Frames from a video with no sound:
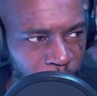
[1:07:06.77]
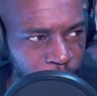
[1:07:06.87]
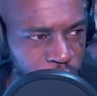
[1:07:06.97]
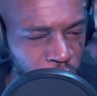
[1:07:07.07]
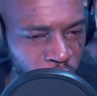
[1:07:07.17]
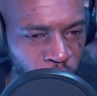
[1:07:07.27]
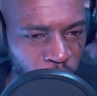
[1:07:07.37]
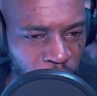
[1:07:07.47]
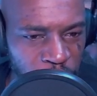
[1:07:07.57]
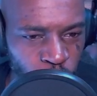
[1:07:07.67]
So
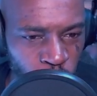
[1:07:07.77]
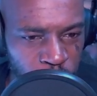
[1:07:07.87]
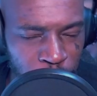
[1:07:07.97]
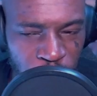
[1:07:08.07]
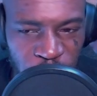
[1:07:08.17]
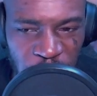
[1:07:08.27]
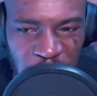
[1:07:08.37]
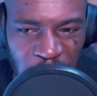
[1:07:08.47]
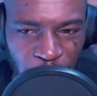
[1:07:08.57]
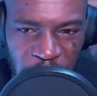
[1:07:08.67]
as you're watching a movie,
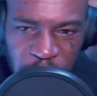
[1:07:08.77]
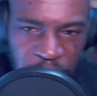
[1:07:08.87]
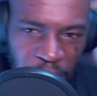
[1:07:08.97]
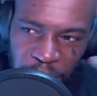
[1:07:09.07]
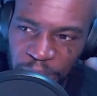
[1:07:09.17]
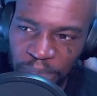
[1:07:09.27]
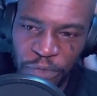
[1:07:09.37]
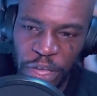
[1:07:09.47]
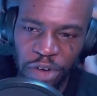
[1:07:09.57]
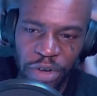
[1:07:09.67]
there'd be just like
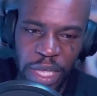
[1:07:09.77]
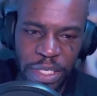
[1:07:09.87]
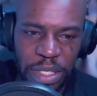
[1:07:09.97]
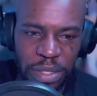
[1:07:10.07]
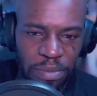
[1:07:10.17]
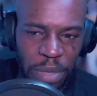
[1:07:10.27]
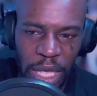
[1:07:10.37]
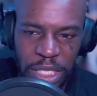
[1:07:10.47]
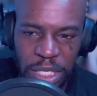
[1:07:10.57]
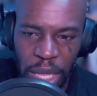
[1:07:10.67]
various
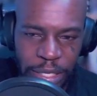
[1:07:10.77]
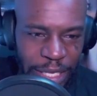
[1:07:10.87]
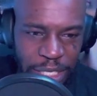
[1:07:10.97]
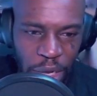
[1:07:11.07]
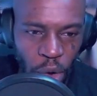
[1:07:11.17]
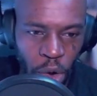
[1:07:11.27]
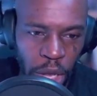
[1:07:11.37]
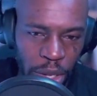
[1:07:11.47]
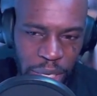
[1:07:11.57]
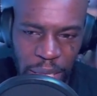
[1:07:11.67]
like signs that say
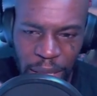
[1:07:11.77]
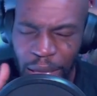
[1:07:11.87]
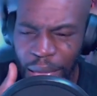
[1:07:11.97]
oil on it,